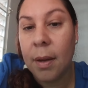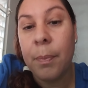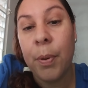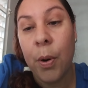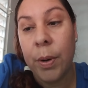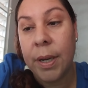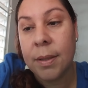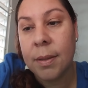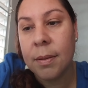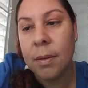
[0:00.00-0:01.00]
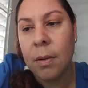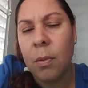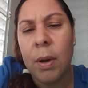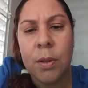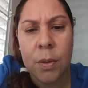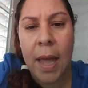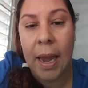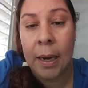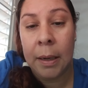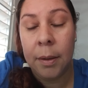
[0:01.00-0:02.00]
protists, what do they
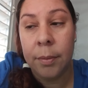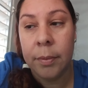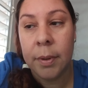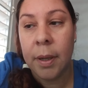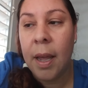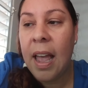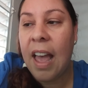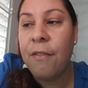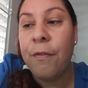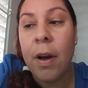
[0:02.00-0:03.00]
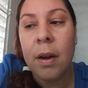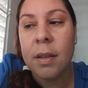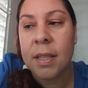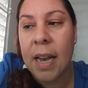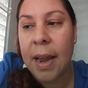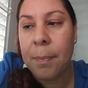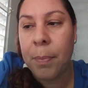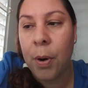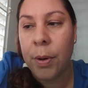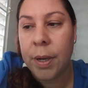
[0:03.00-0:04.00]
eat? And fungus-like
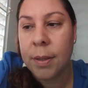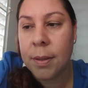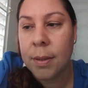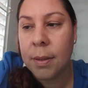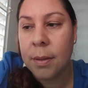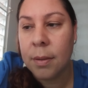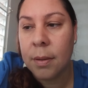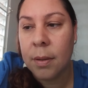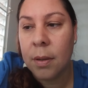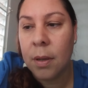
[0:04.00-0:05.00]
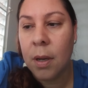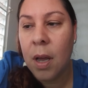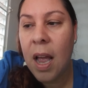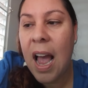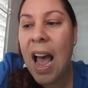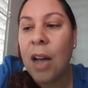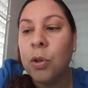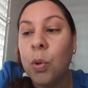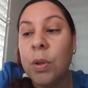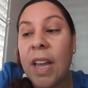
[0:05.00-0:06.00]
protists, how
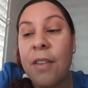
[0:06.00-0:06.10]
do they